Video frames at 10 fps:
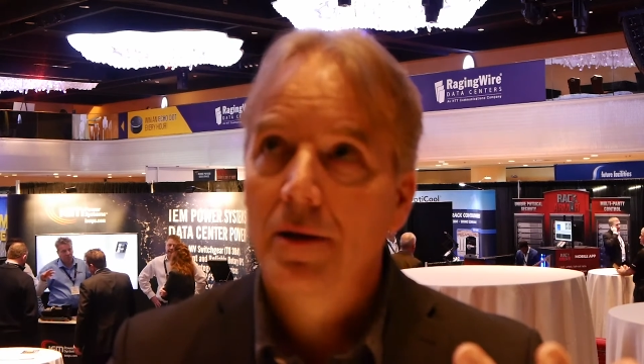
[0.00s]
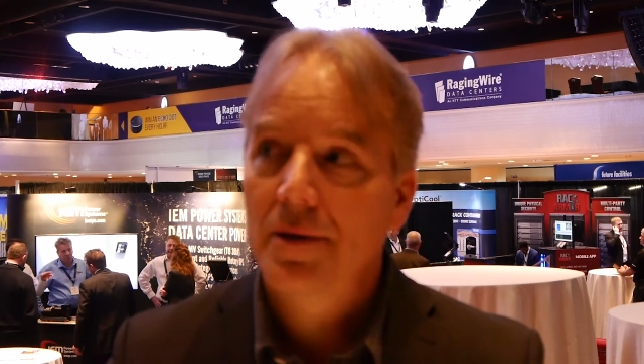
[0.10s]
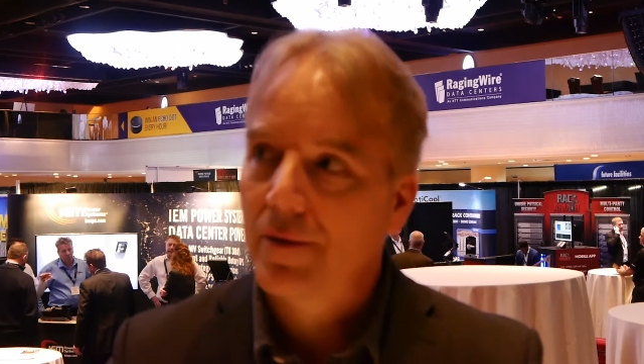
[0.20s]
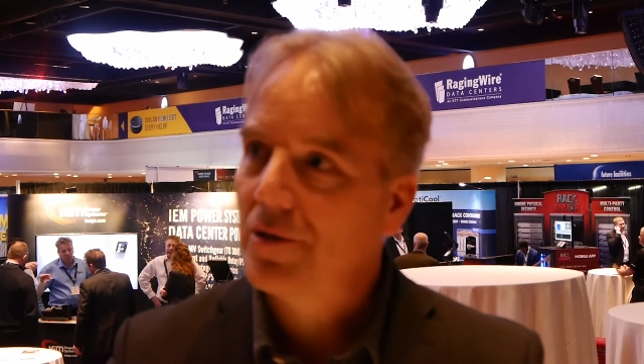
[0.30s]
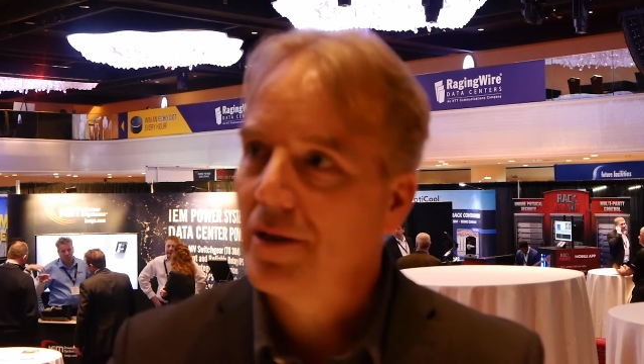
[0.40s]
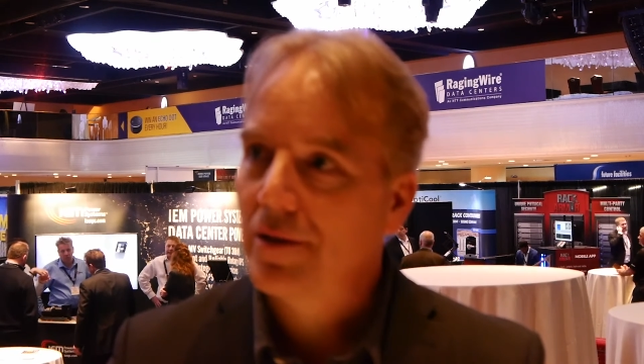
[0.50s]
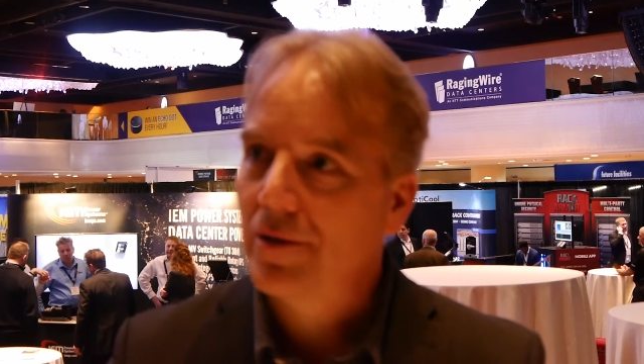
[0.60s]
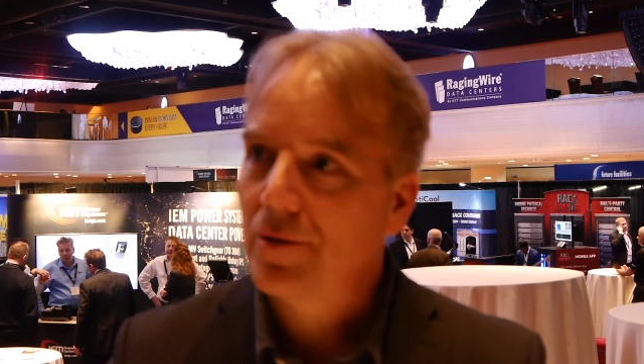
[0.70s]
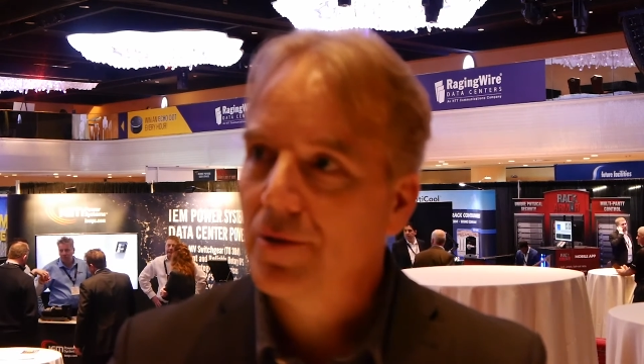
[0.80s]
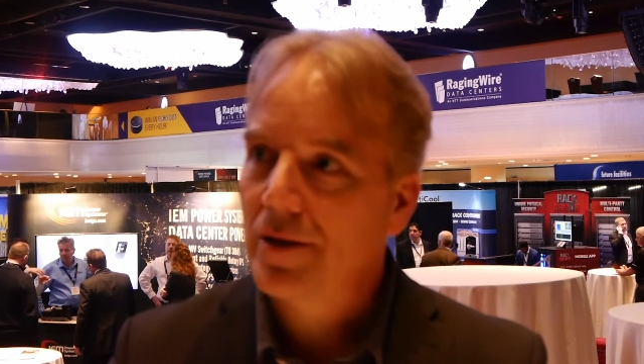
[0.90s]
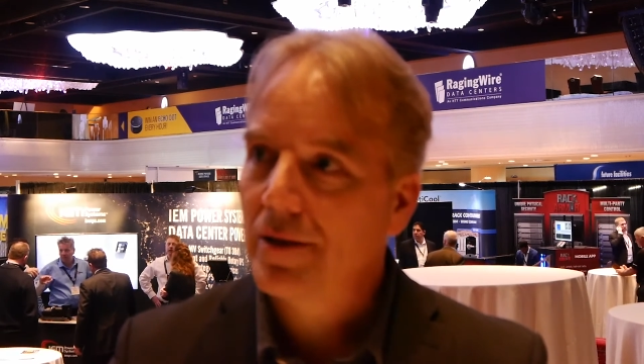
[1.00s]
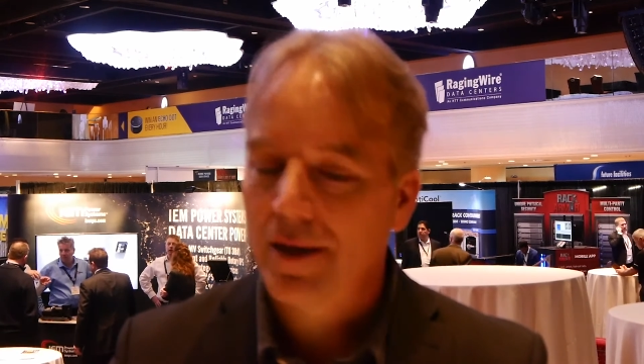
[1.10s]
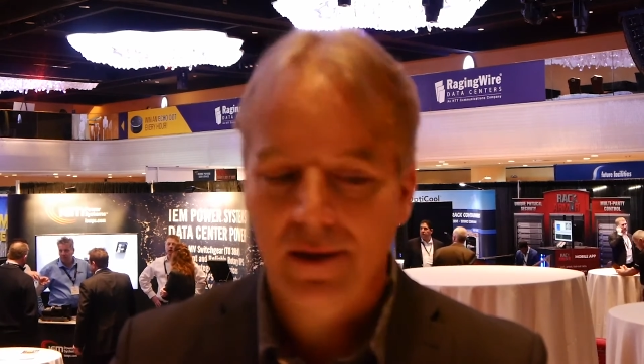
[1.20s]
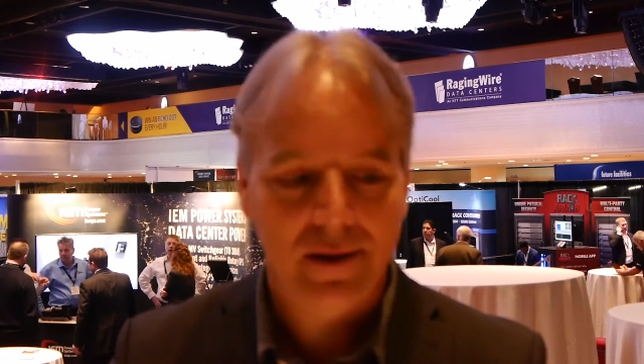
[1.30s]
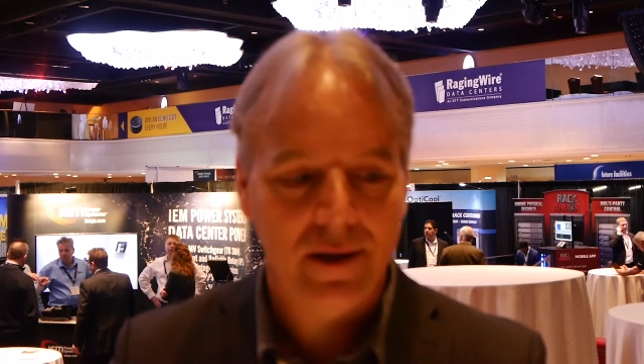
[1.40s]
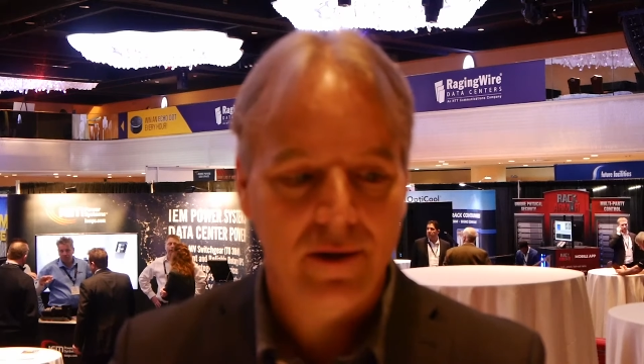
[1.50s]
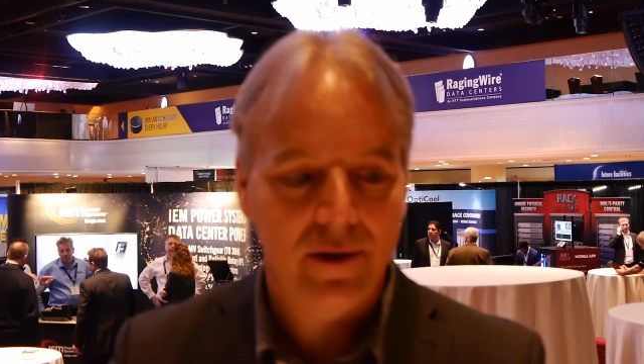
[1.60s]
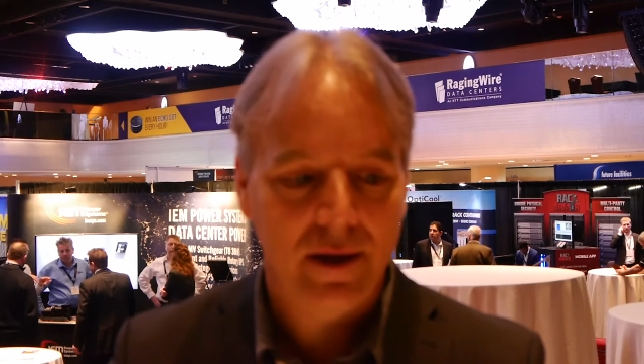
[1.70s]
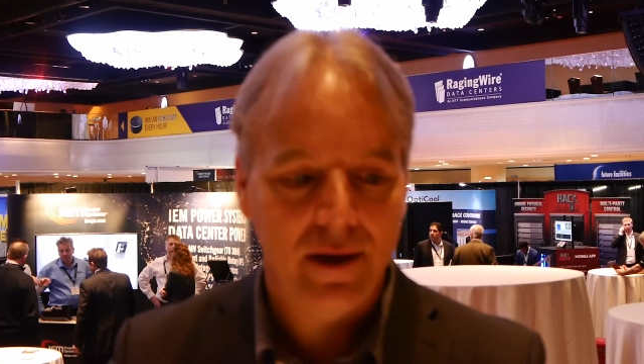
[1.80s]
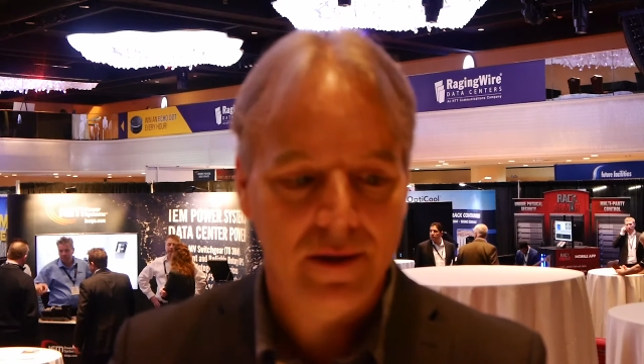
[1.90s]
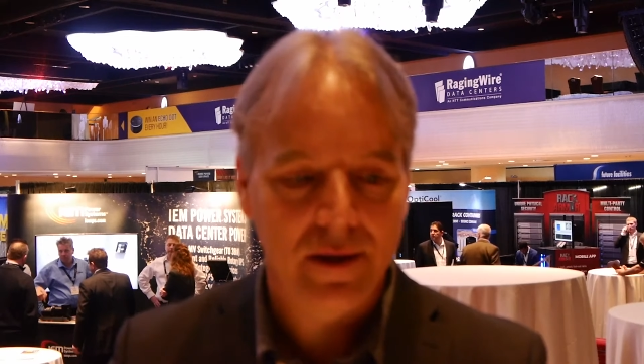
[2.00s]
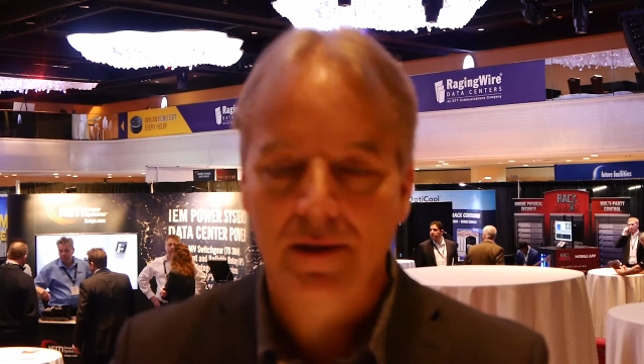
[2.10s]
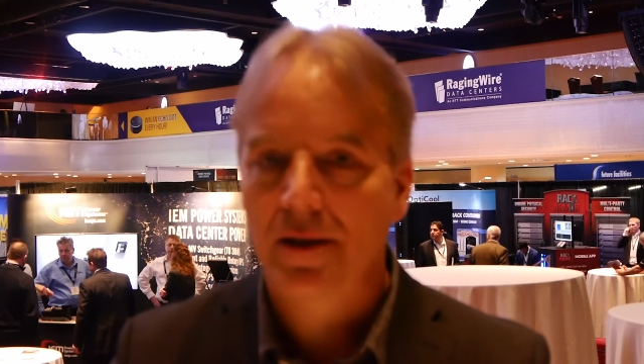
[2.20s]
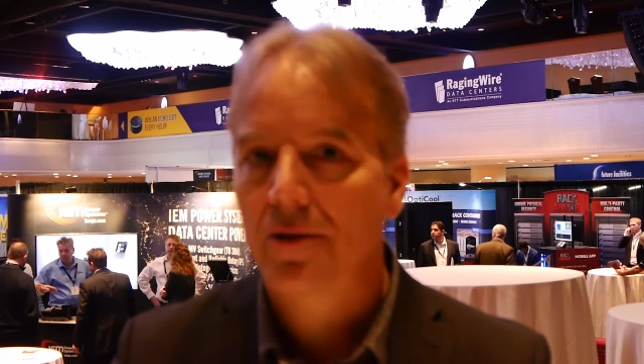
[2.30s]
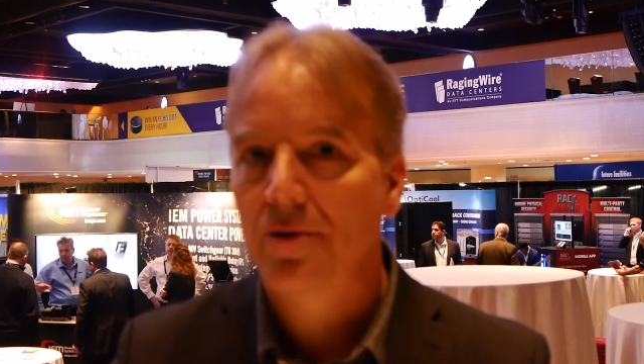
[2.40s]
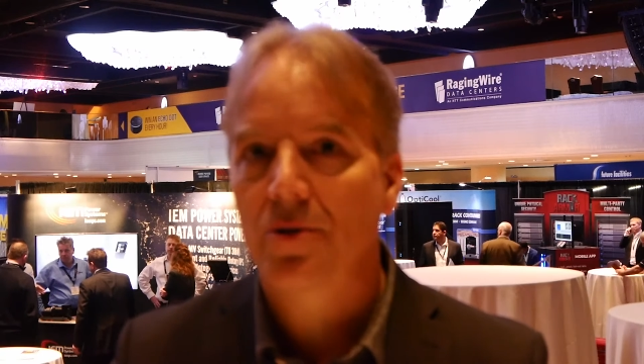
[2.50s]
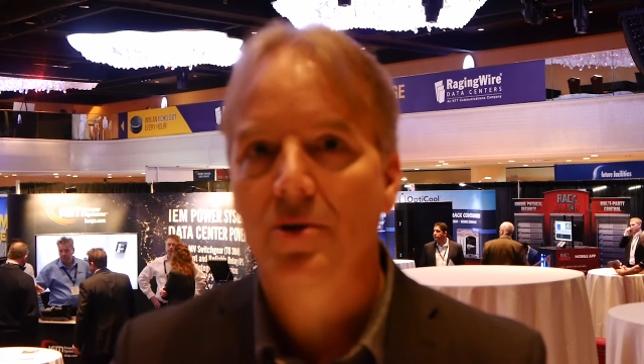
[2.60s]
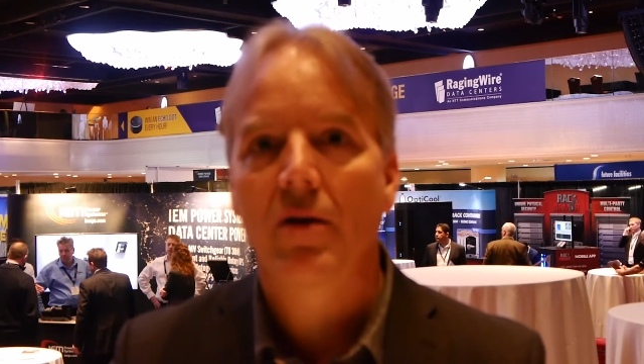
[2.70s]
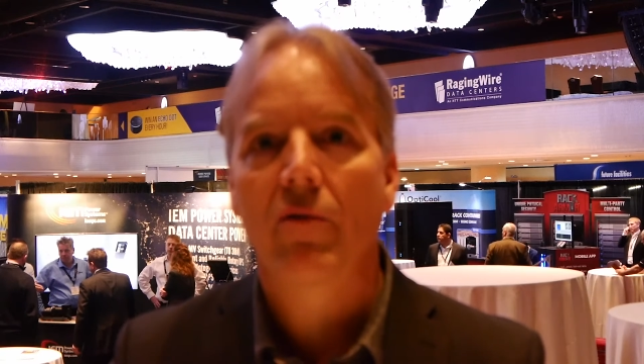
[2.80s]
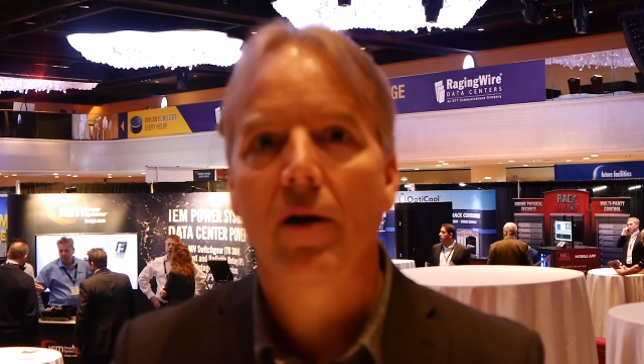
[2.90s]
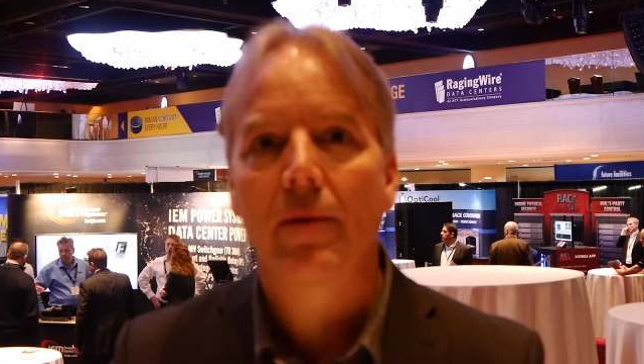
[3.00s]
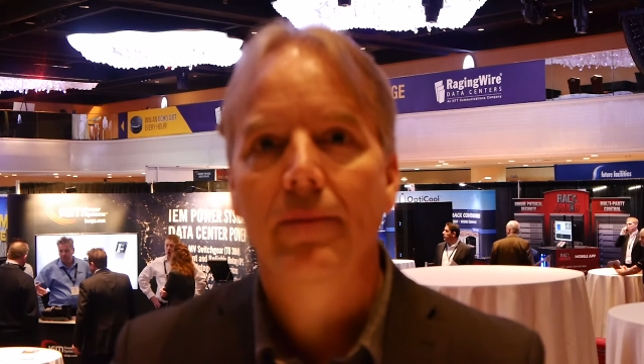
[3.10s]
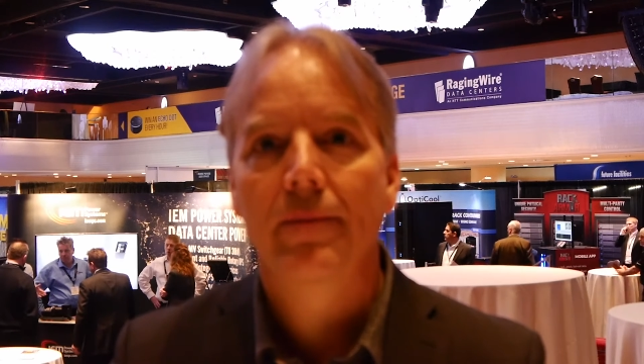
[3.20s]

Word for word: 17 years in data center, and 16 years in software.